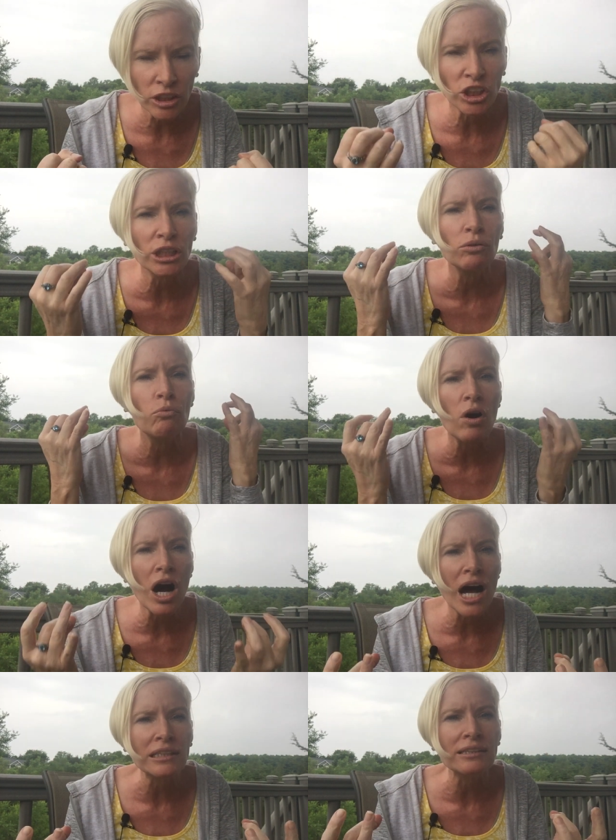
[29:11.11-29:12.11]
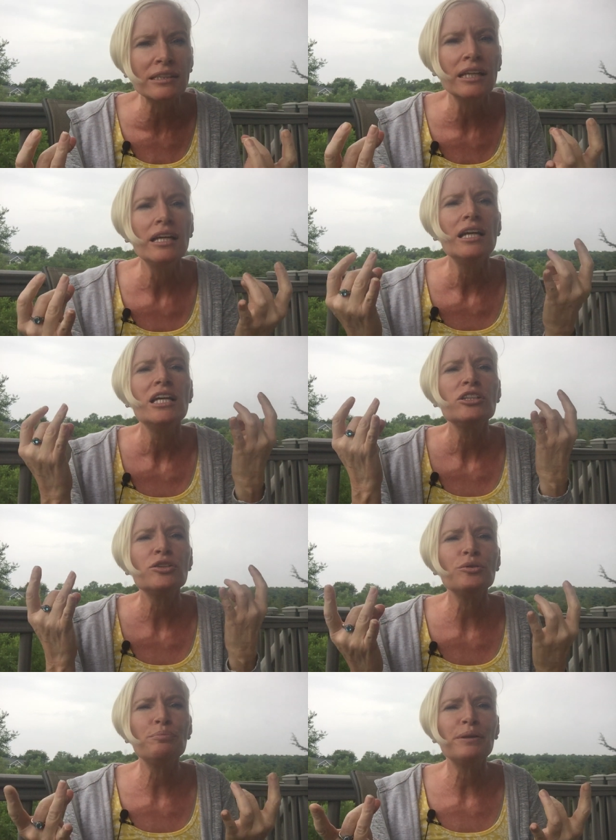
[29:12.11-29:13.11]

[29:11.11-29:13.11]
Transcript: She wants to